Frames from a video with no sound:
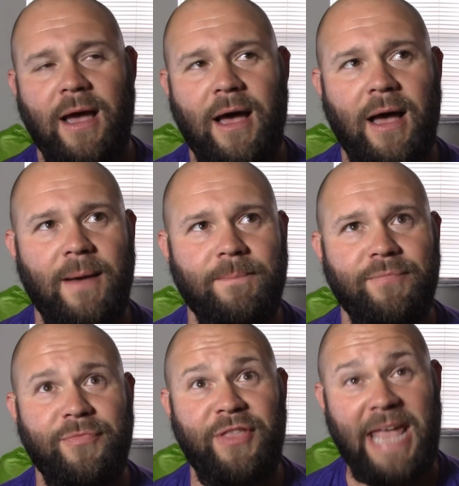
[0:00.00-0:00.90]

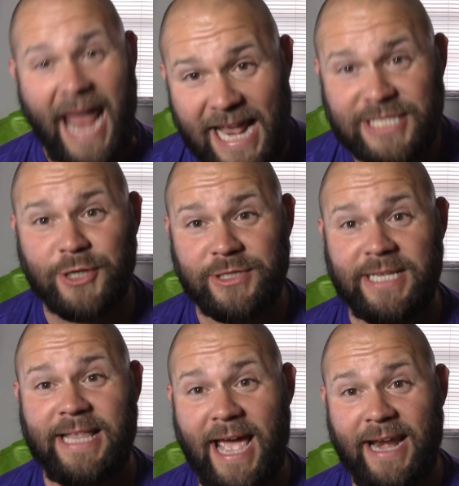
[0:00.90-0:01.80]
The answer
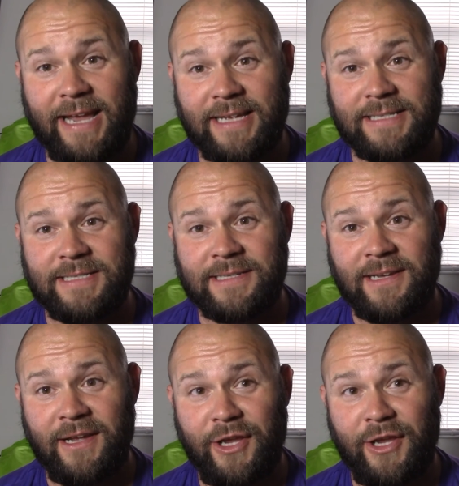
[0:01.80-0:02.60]
to that is,